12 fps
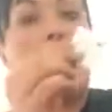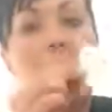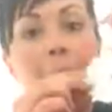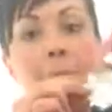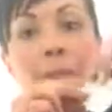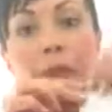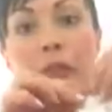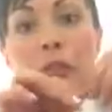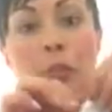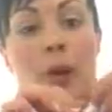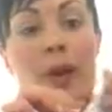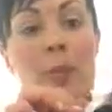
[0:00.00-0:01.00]
wipe
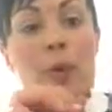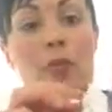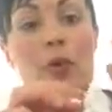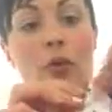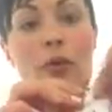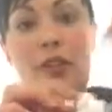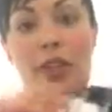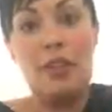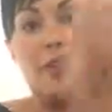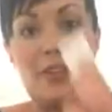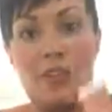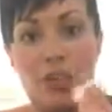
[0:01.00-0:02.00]
to wipe off all the
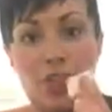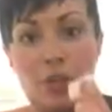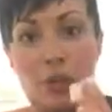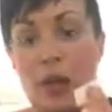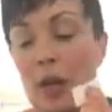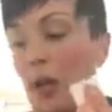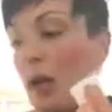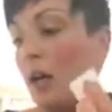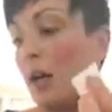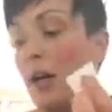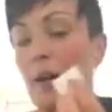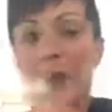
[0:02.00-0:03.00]
sticky residue,
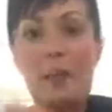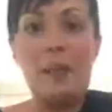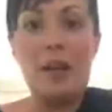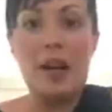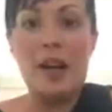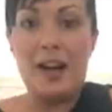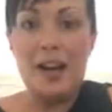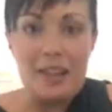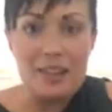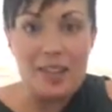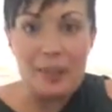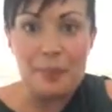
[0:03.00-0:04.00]
and
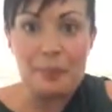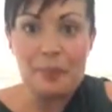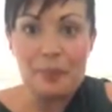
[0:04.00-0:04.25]
it's done.